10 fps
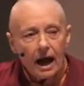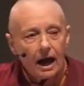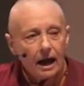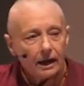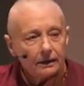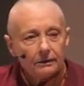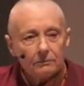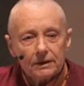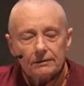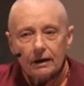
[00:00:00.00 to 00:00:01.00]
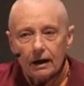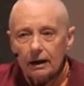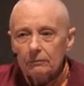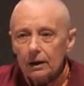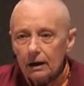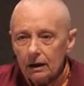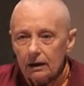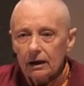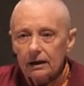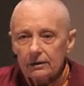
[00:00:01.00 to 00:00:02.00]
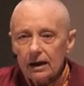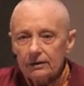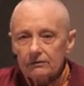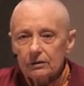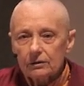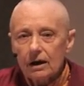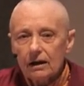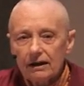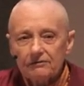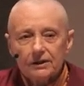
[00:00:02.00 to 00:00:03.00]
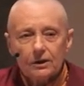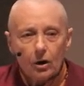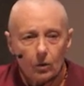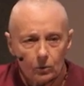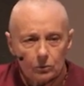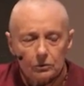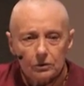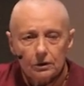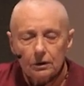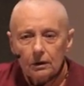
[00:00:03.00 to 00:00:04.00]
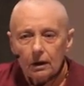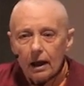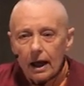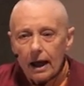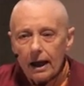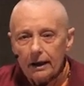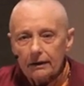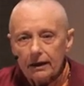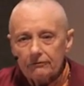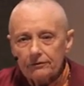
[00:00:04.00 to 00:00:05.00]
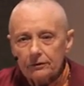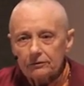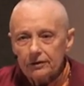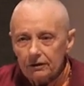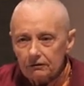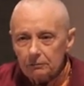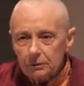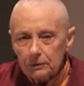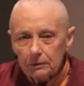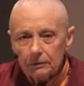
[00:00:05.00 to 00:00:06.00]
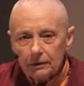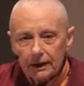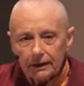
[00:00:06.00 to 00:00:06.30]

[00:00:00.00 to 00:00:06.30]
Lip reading: And meantime, I kind of got a heavy cold and felt terrible.